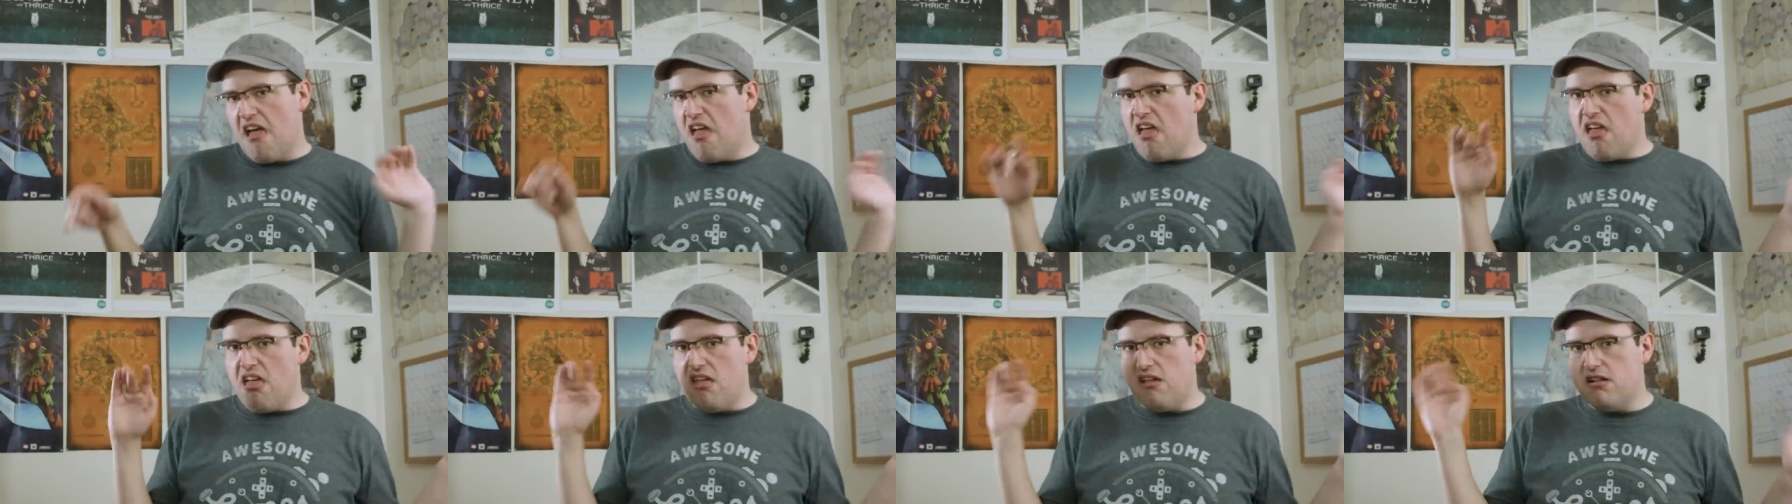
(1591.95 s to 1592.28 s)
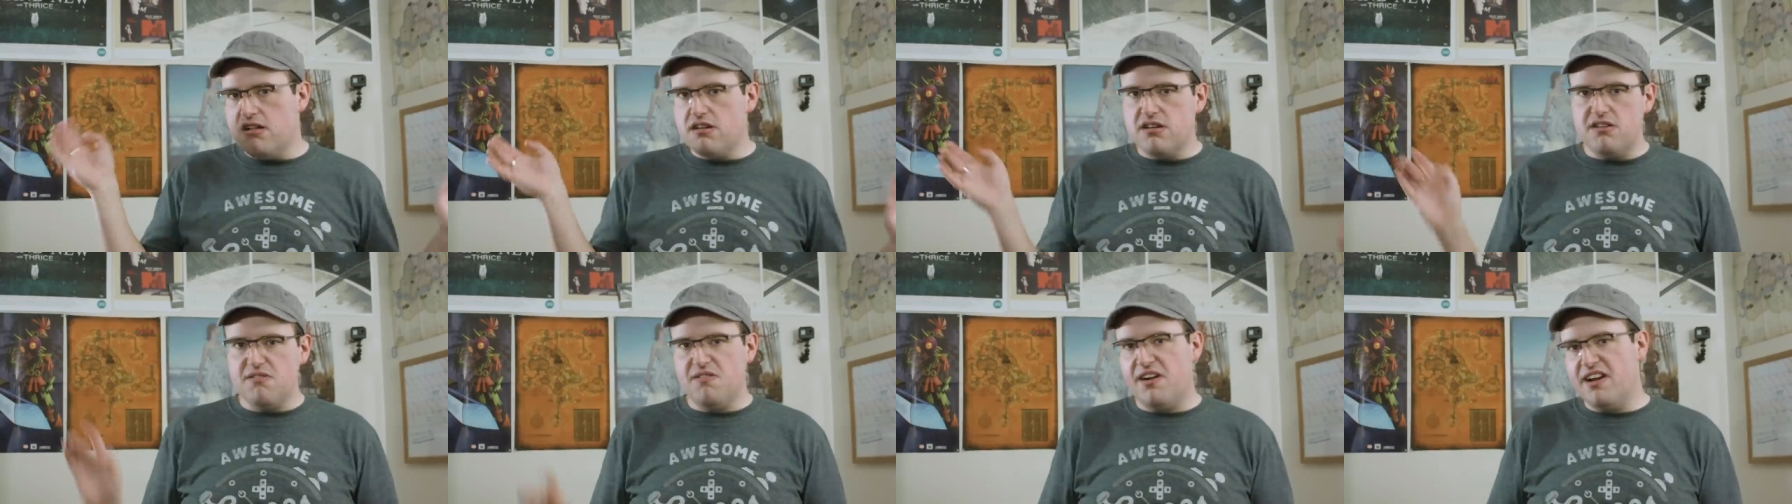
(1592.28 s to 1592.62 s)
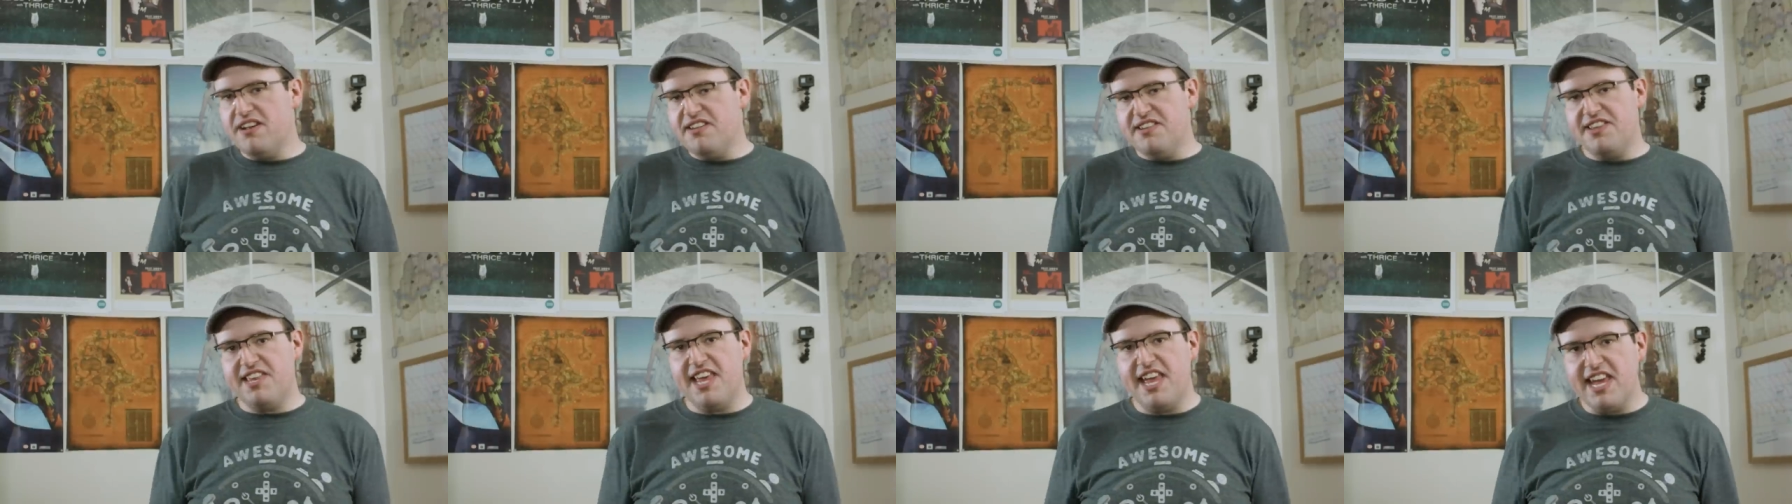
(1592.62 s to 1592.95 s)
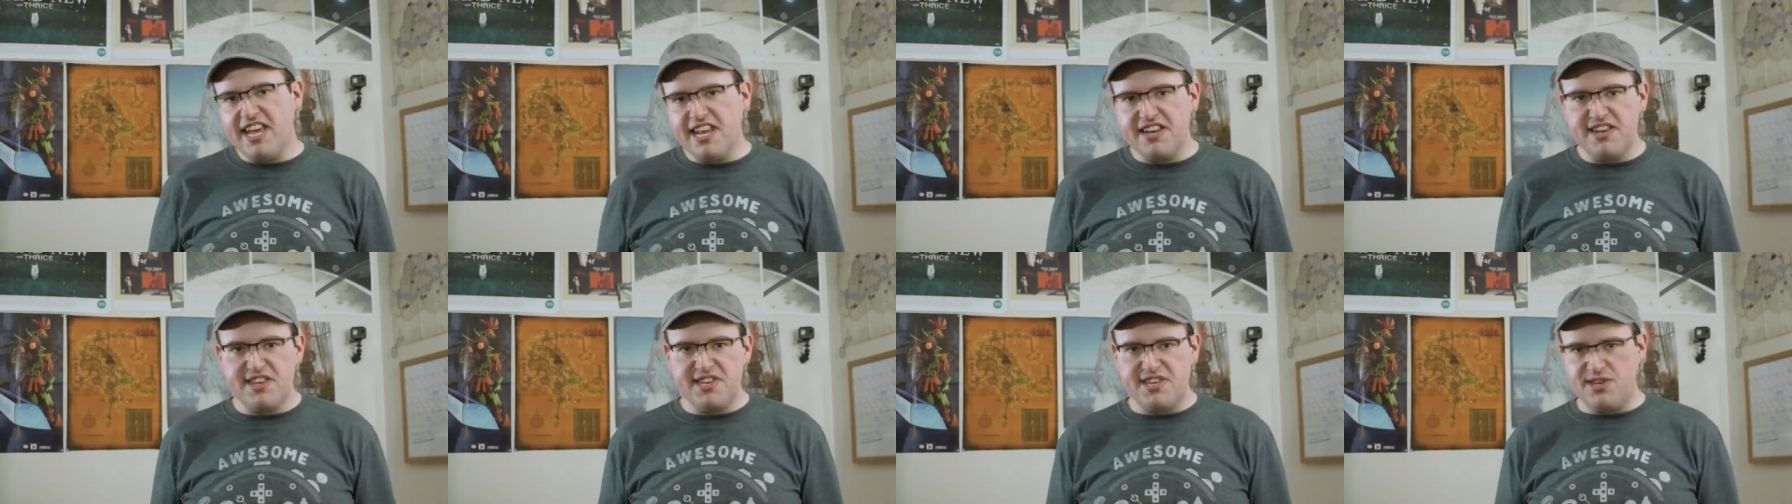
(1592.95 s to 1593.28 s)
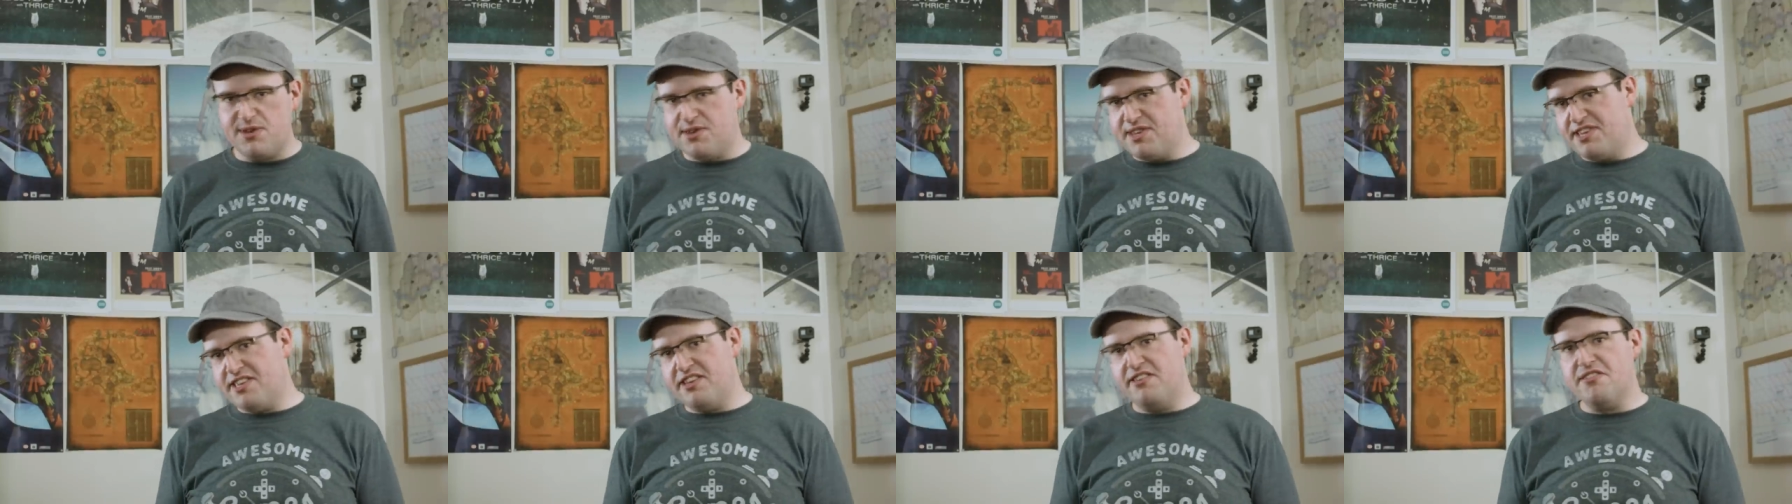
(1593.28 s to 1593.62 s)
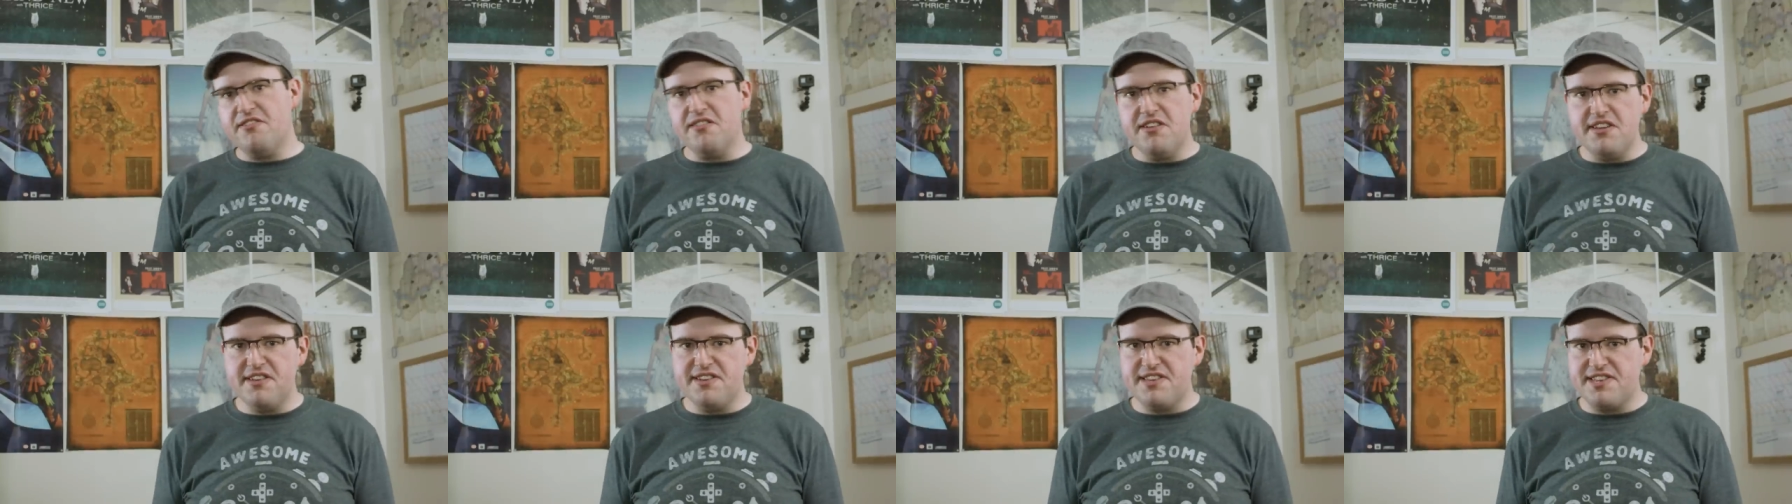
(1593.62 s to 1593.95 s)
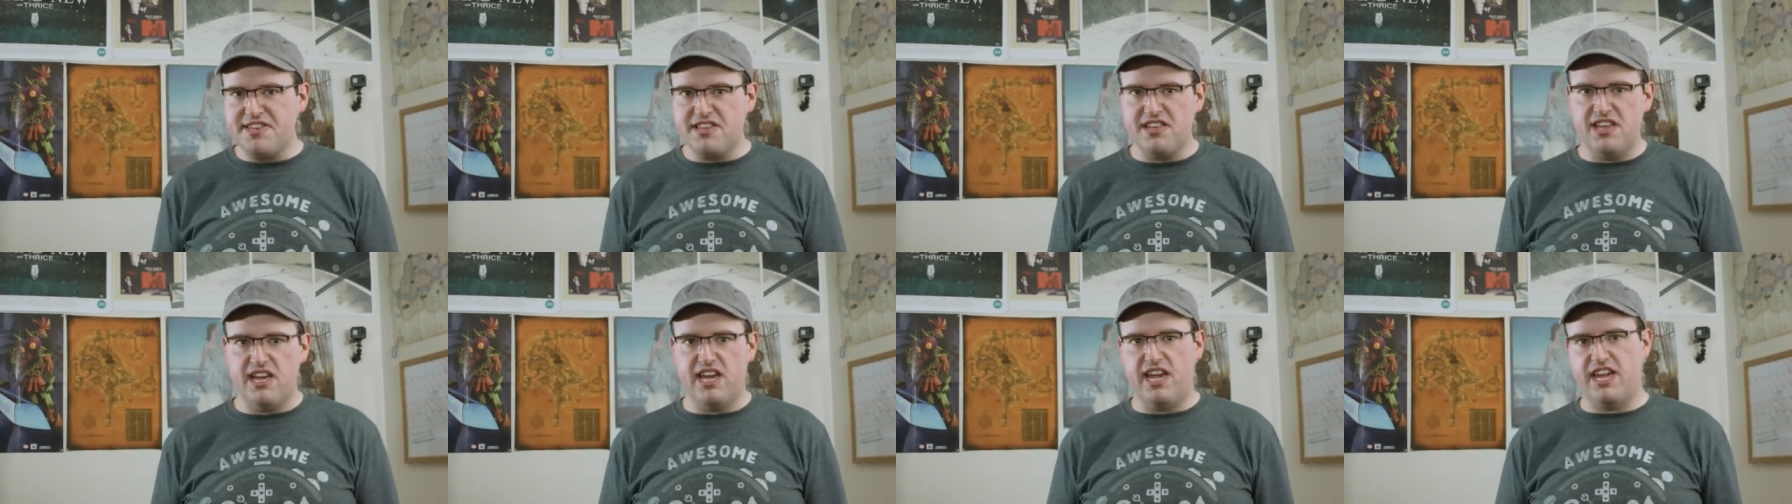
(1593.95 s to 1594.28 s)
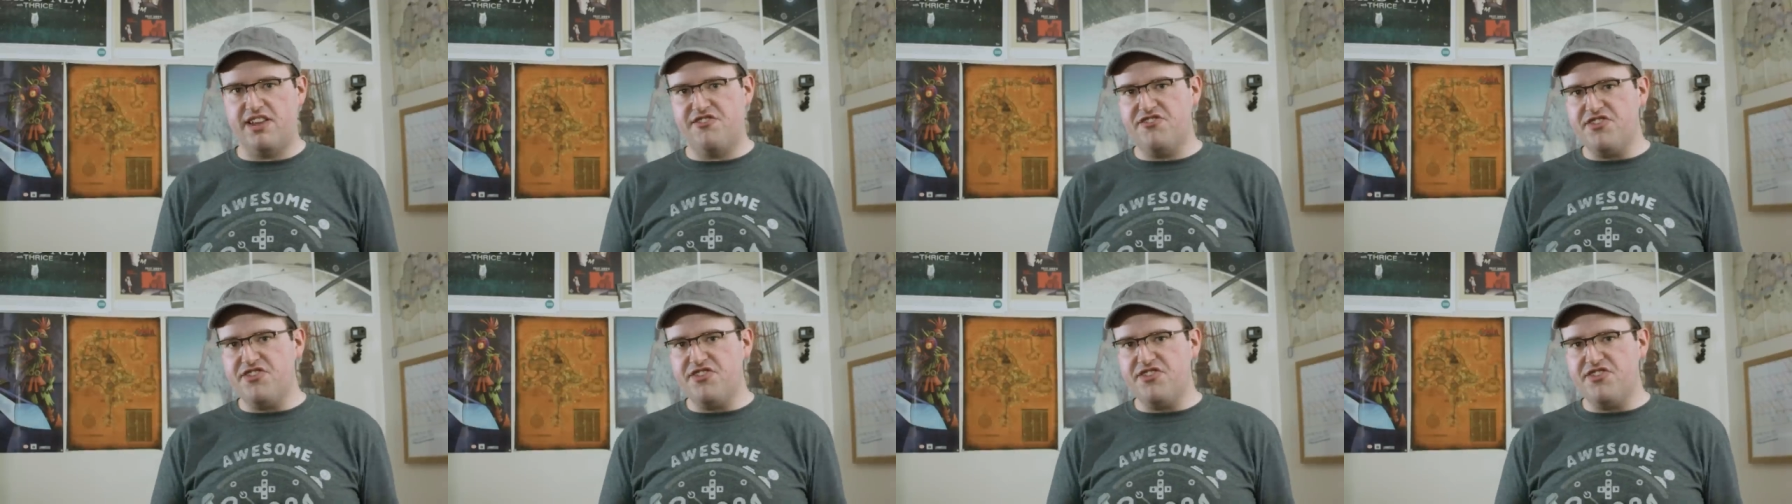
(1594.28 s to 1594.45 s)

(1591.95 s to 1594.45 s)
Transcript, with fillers: why are you taking it so seriously?